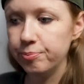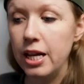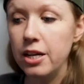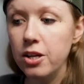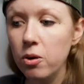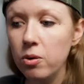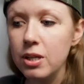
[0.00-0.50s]

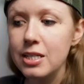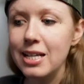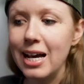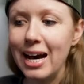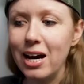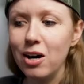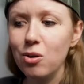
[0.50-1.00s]
And notice
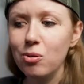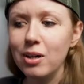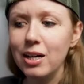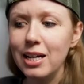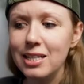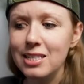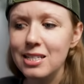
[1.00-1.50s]

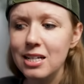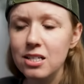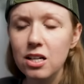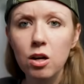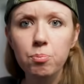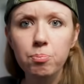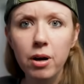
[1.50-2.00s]
how it says
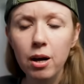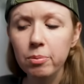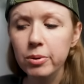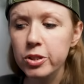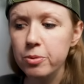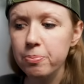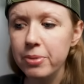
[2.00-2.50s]

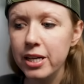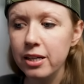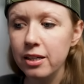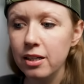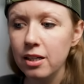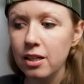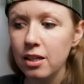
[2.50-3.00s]
unpublished
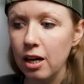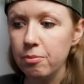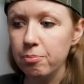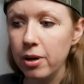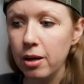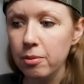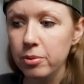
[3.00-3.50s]
bin,
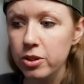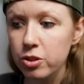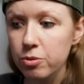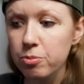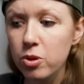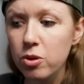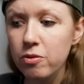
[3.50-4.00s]

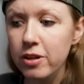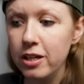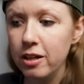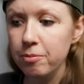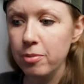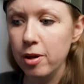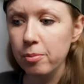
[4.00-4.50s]
unpublished movie,
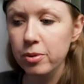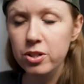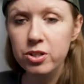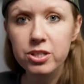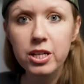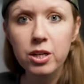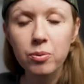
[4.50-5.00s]

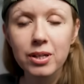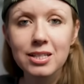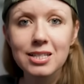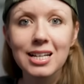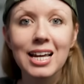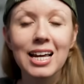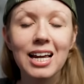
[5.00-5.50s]
unpublished
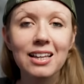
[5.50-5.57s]
sequence.